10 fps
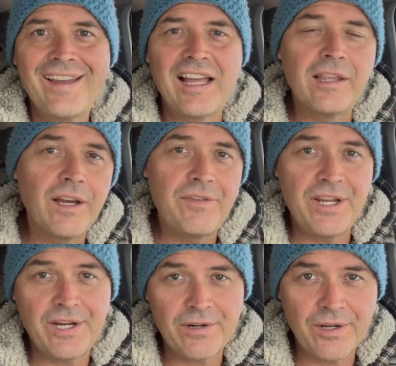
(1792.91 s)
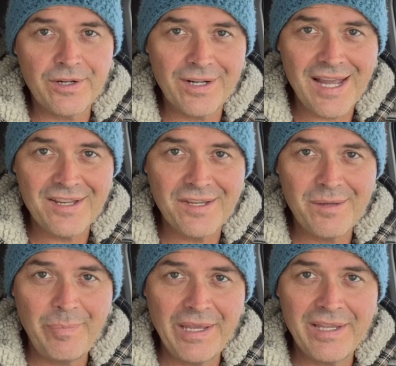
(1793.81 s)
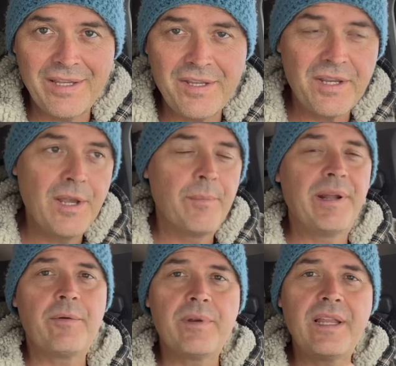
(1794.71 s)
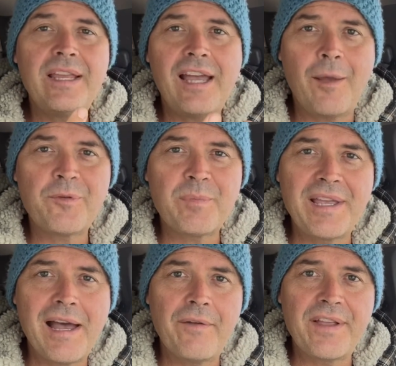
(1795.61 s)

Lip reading: I love to hear all your guys' opinions, but it really helps me out.